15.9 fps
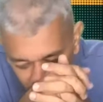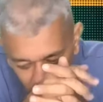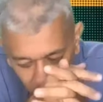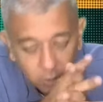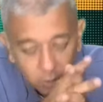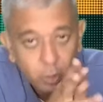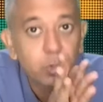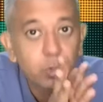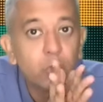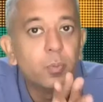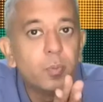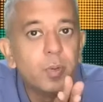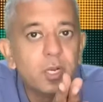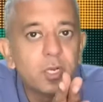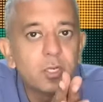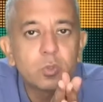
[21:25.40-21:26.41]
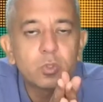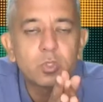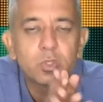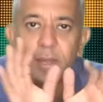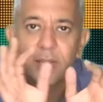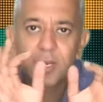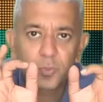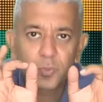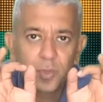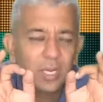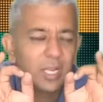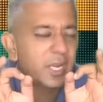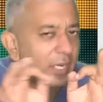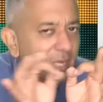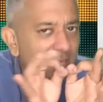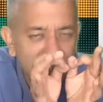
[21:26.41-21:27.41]
Now human resource management, it
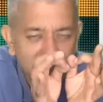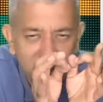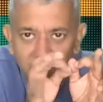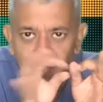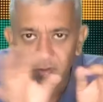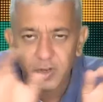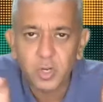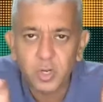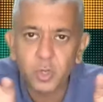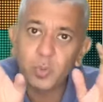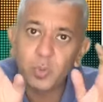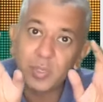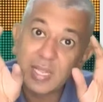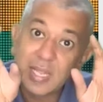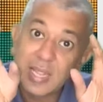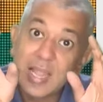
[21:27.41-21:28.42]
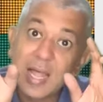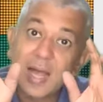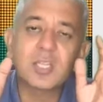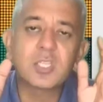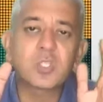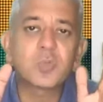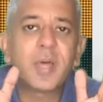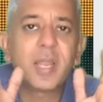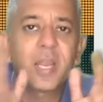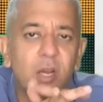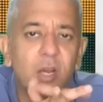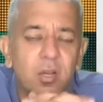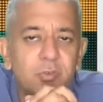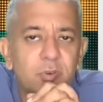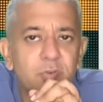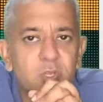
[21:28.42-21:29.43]
is given to you in the last paragraph
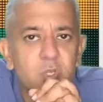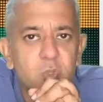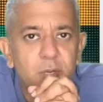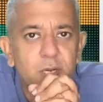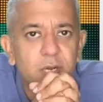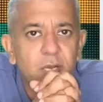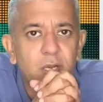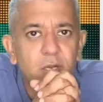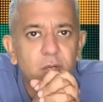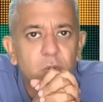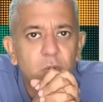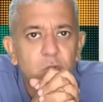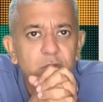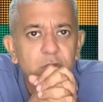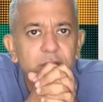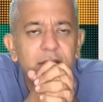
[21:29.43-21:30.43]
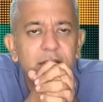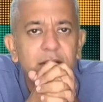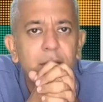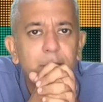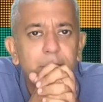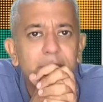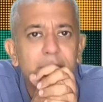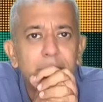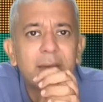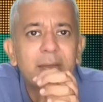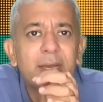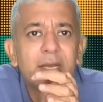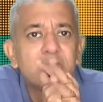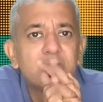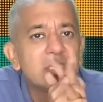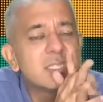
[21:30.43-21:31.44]
of this particular question that company
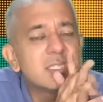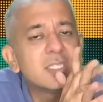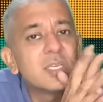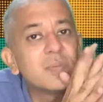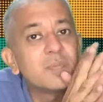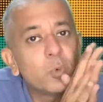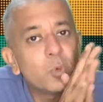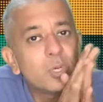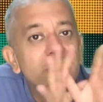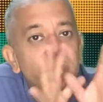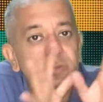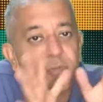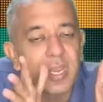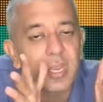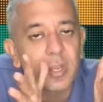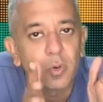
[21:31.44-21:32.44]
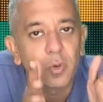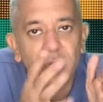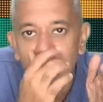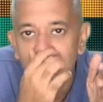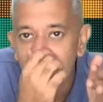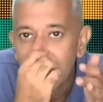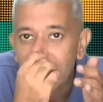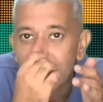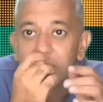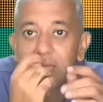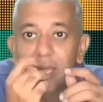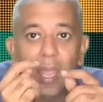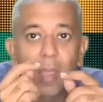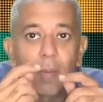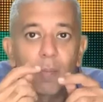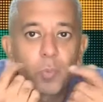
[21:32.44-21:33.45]
manages its employees very good. The
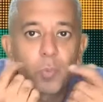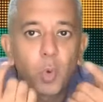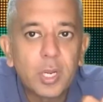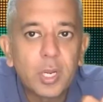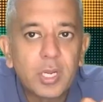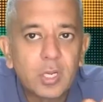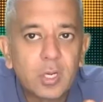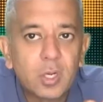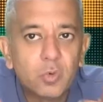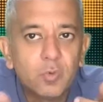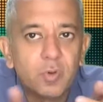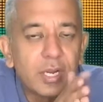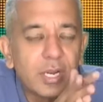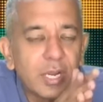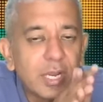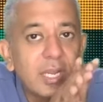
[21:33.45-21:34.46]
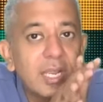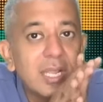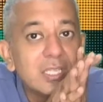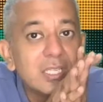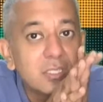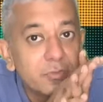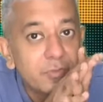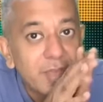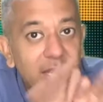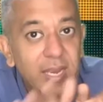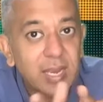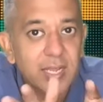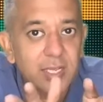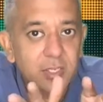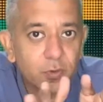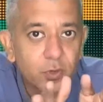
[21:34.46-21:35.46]
employee turnover rate is very
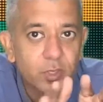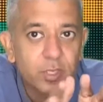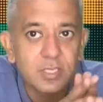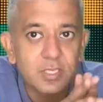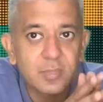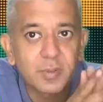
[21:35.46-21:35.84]
less for this